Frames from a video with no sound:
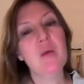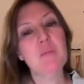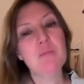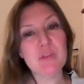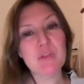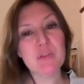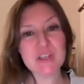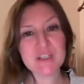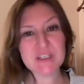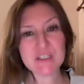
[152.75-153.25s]

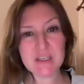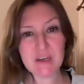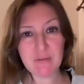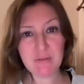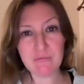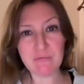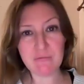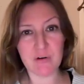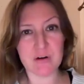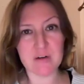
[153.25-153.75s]
but the
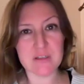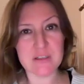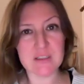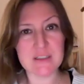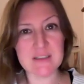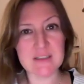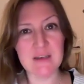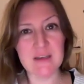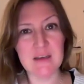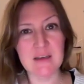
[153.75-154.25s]

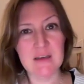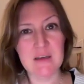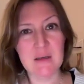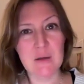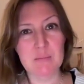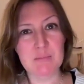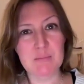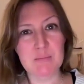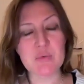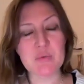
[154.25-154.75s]
difference
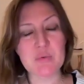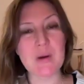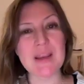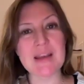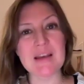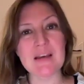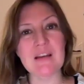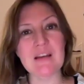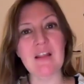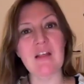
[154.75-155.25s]

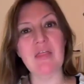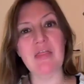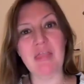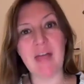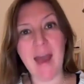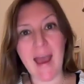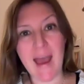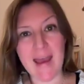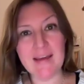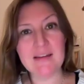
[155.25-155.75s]
between
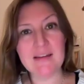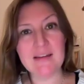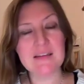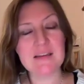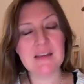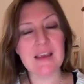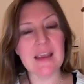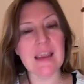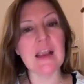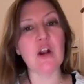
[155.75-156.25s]

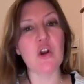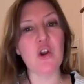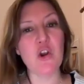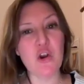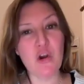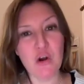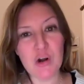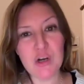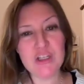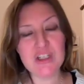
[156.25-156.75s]
that,
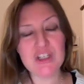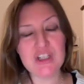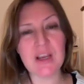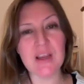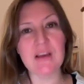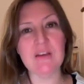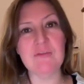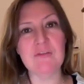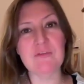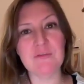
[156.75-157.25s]

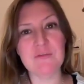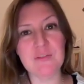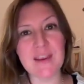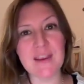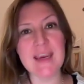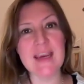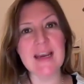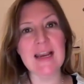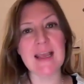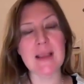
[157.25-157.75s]
acknowledging and
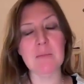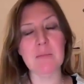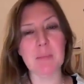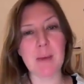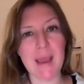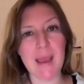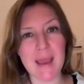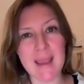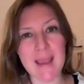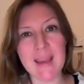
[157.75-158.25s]
feeling
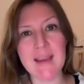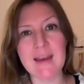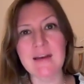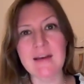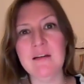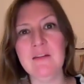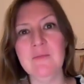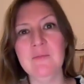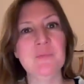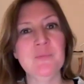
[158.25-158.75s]

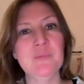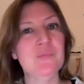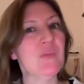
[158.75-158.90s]
pain,